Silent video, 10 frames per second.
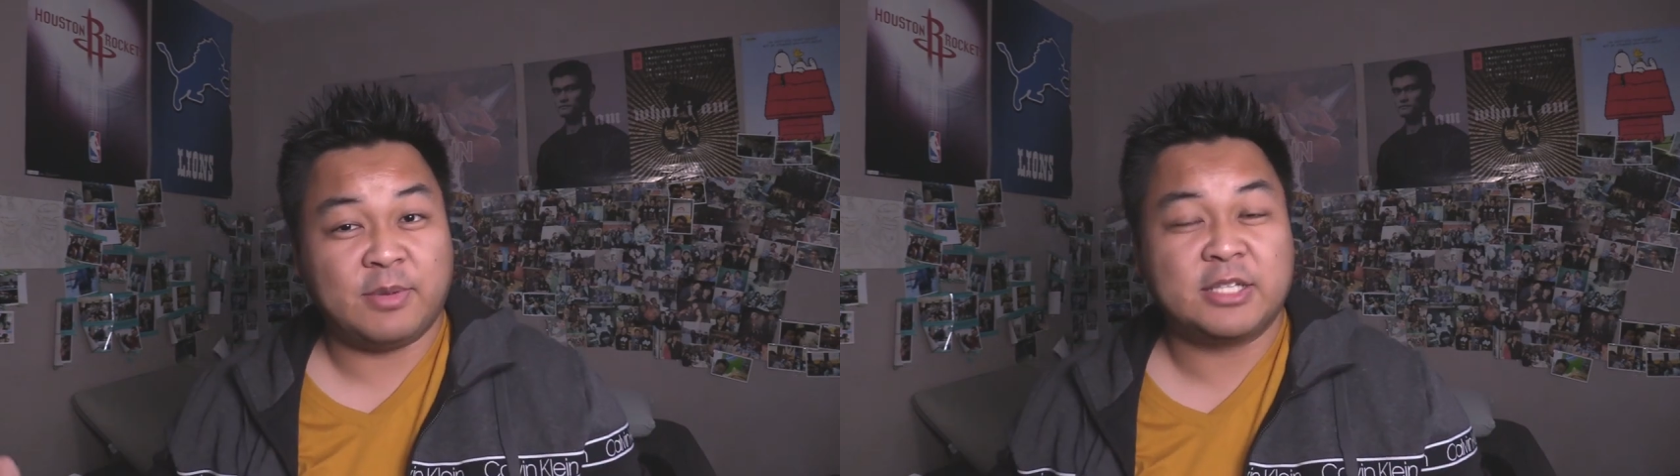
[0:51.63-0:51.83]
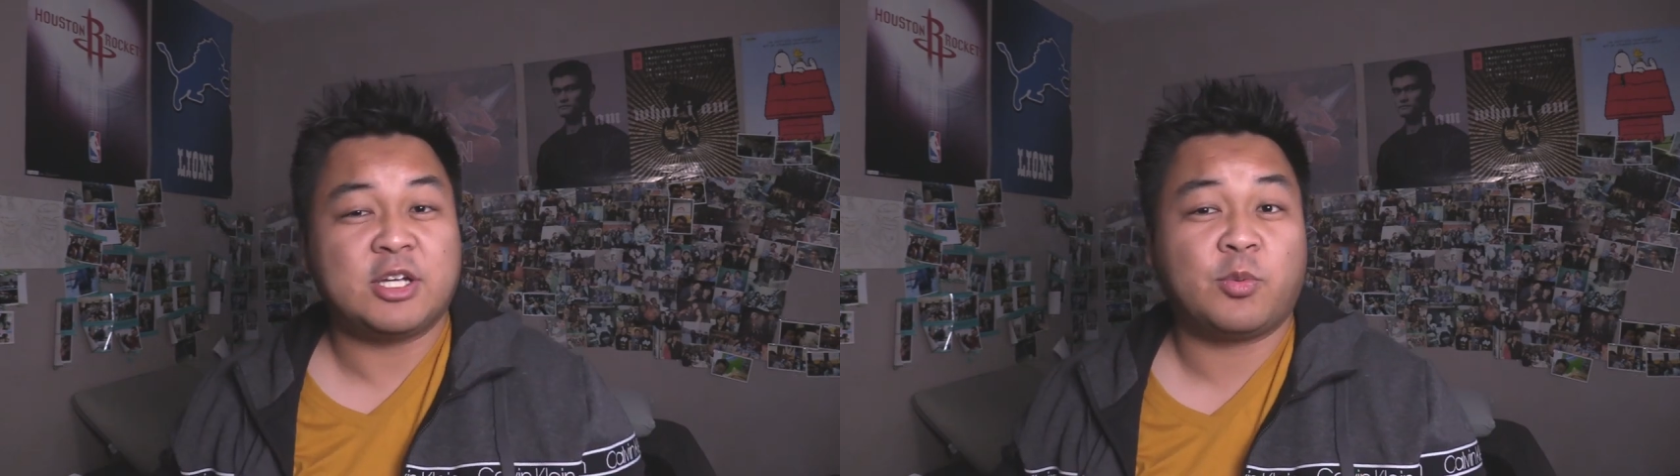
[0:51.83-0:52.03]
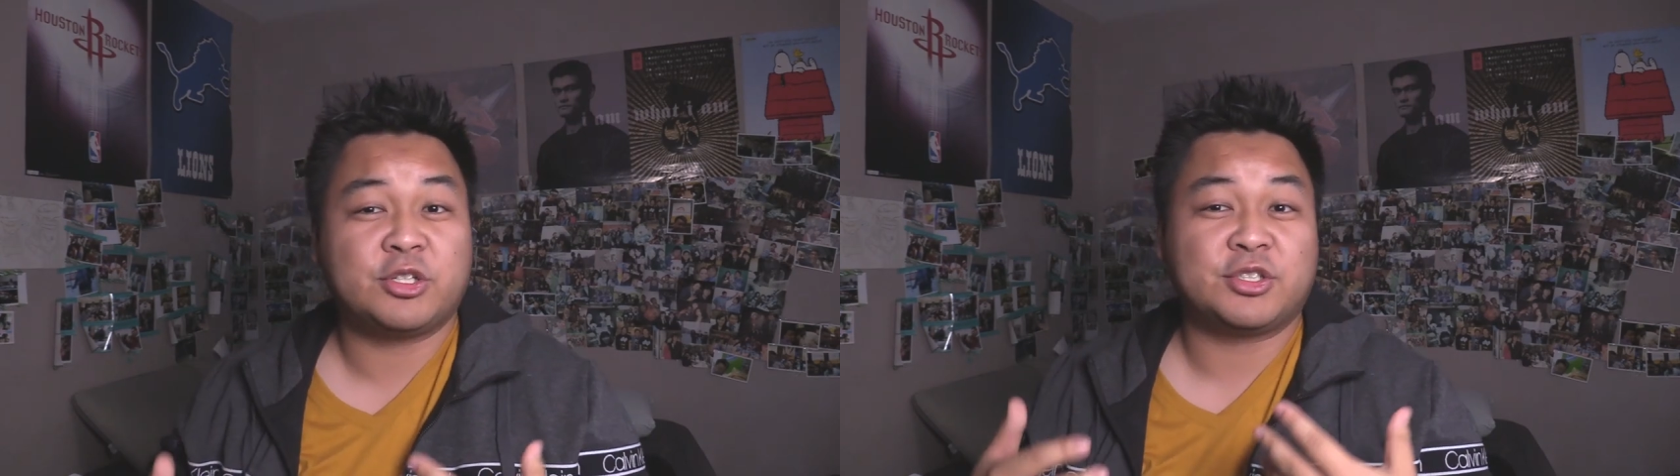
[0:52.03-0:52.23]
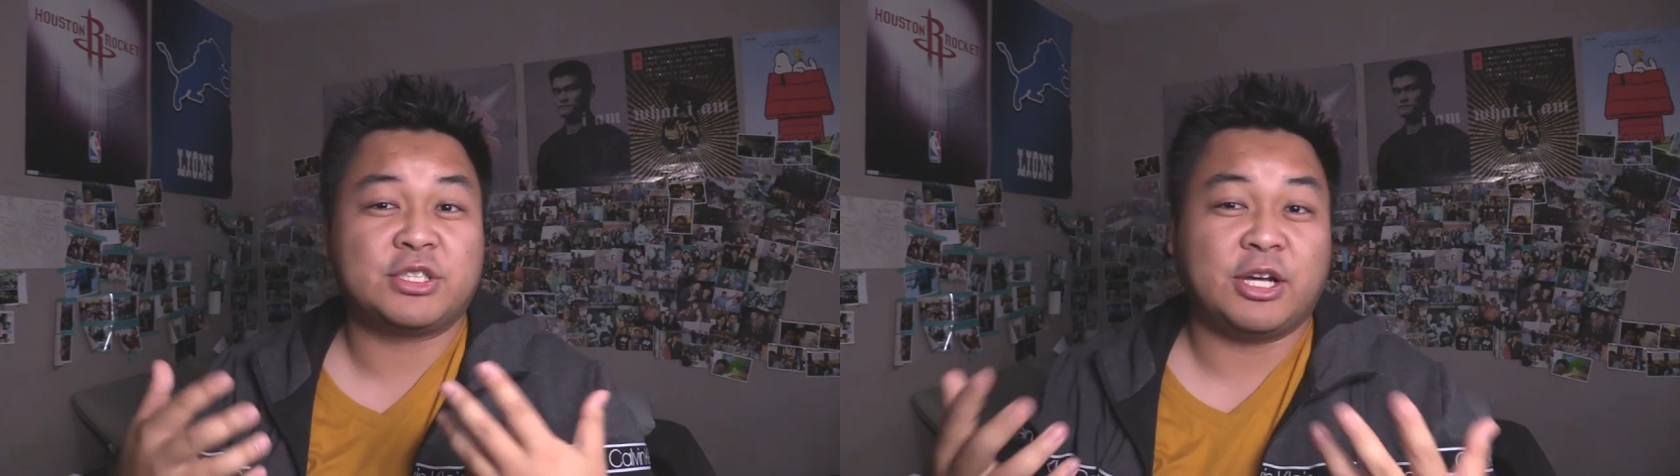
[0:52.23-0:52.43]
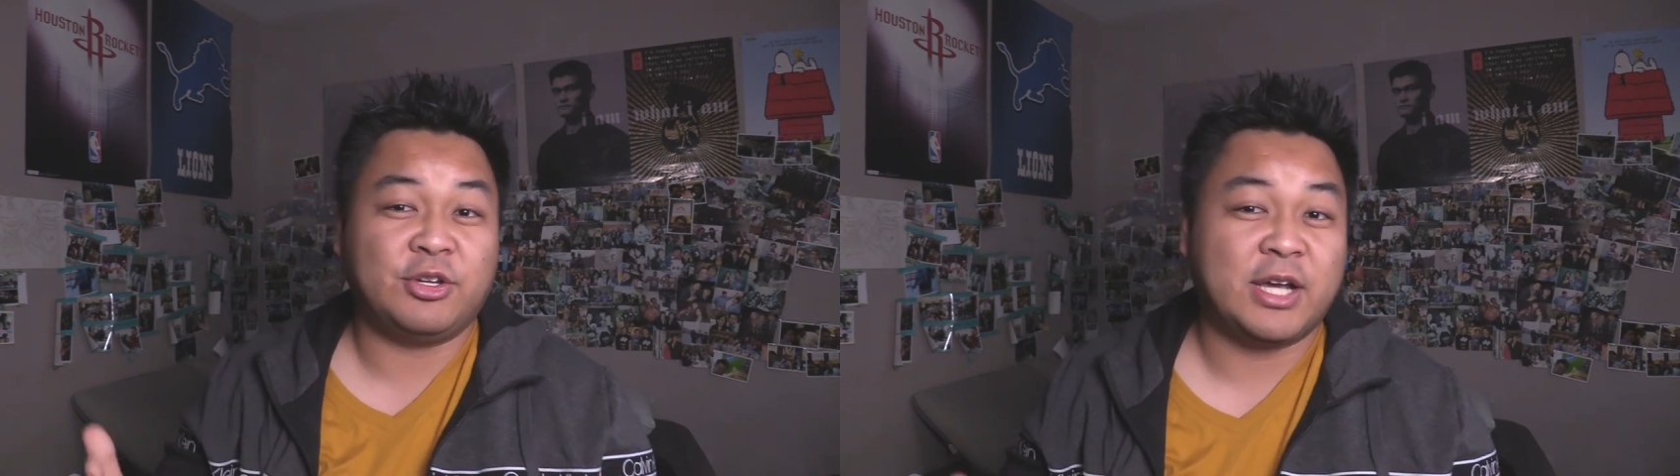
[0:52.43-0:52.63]
much and we're just
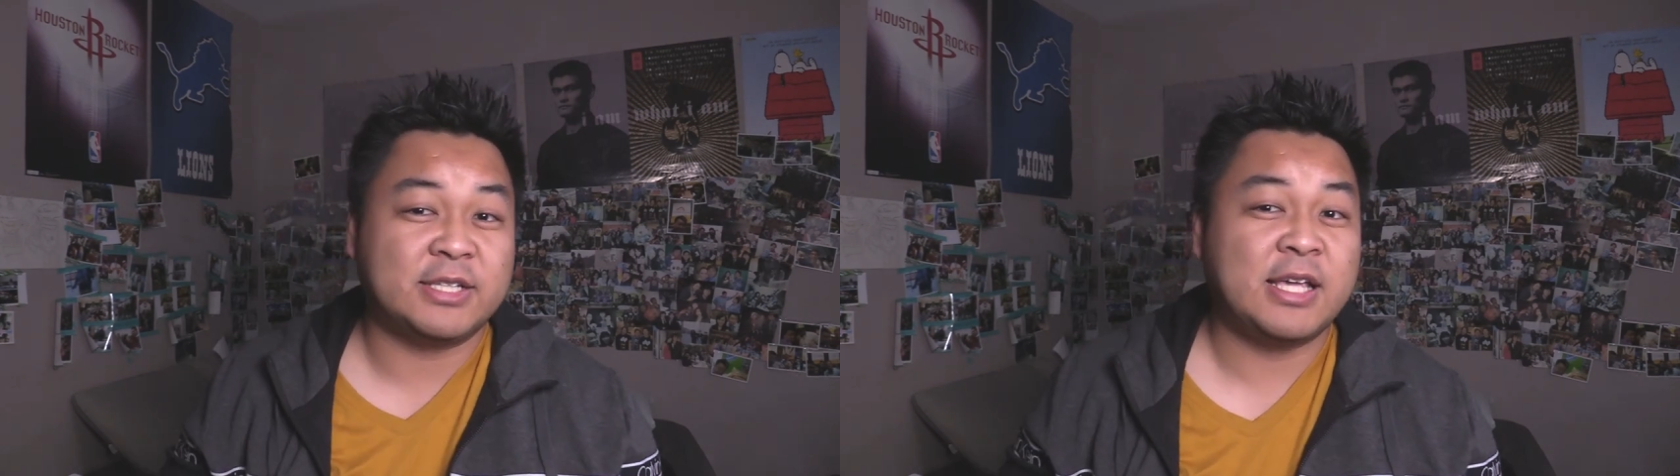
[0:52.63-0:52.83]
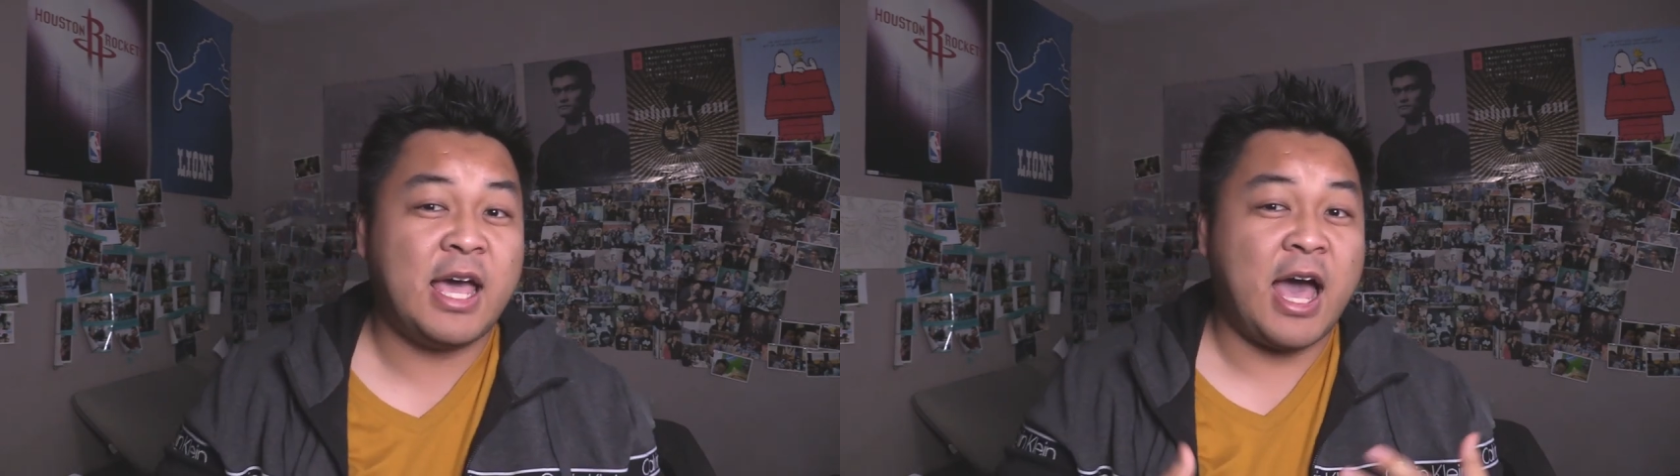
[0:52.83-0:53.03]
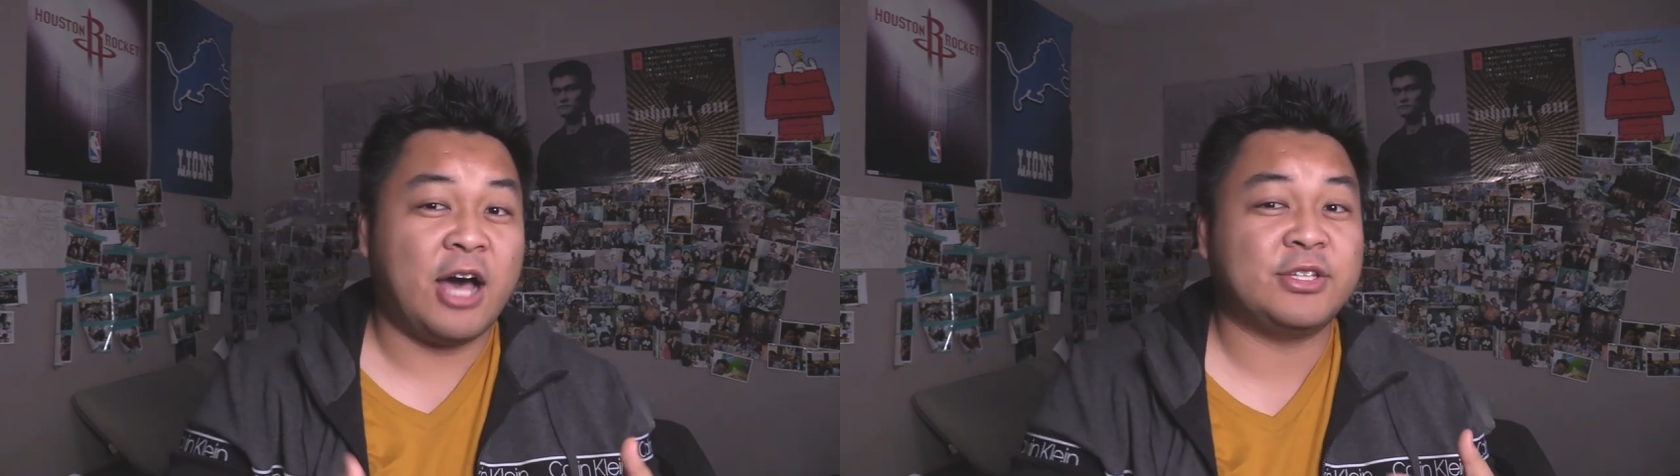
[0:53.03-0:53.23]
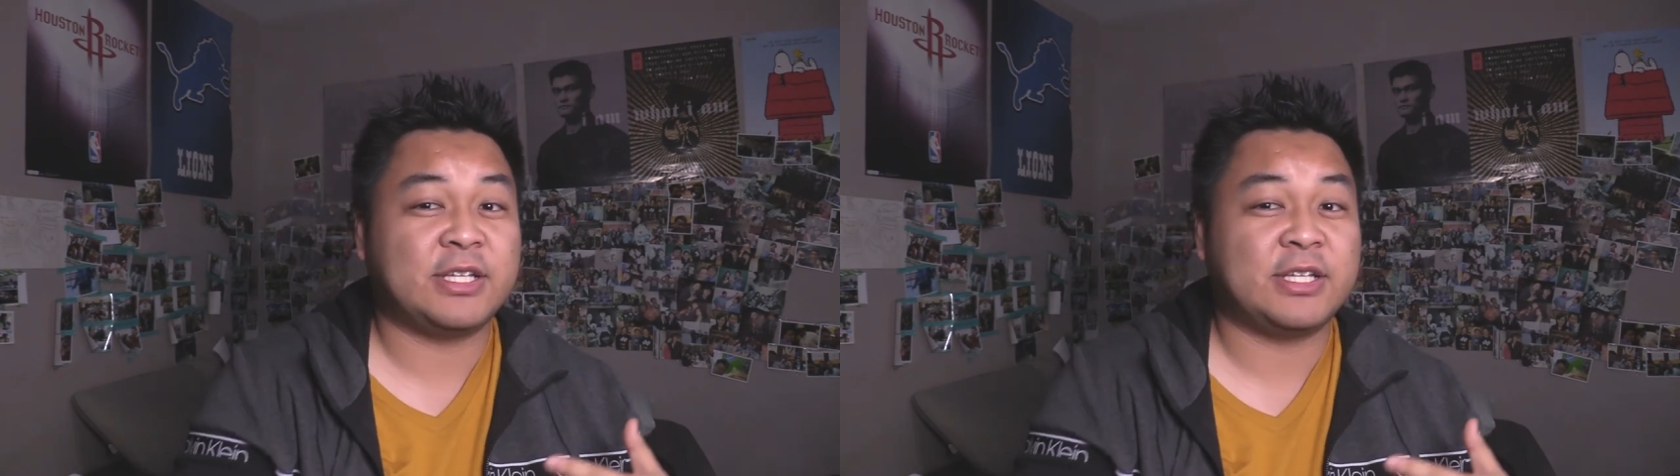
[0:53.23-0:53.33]
gonna tell you guys how